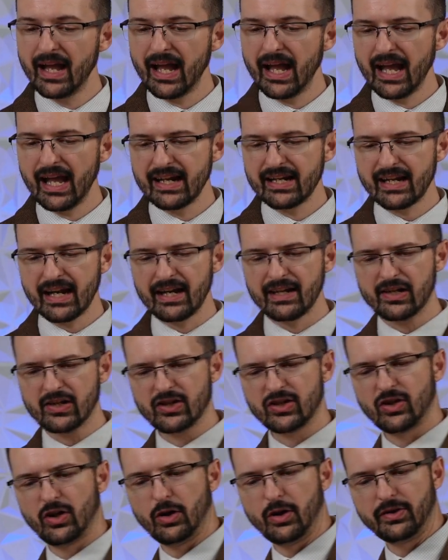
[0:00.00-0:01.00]
and I
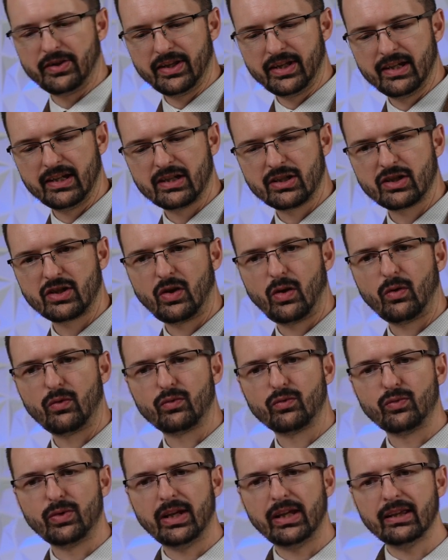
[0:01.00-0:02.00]
saw this
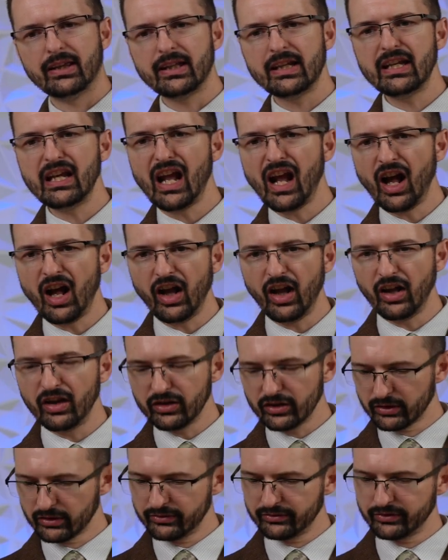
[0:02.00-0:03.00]
really
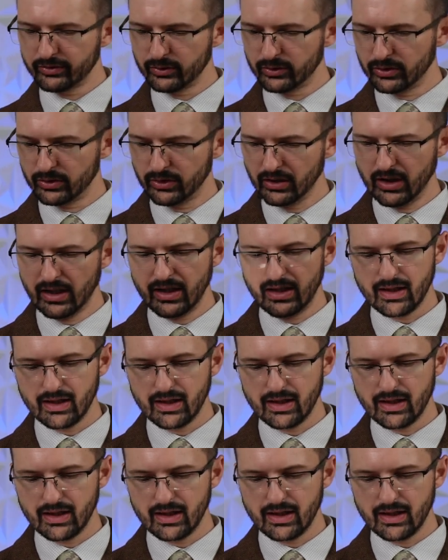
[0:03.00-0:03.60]
colorful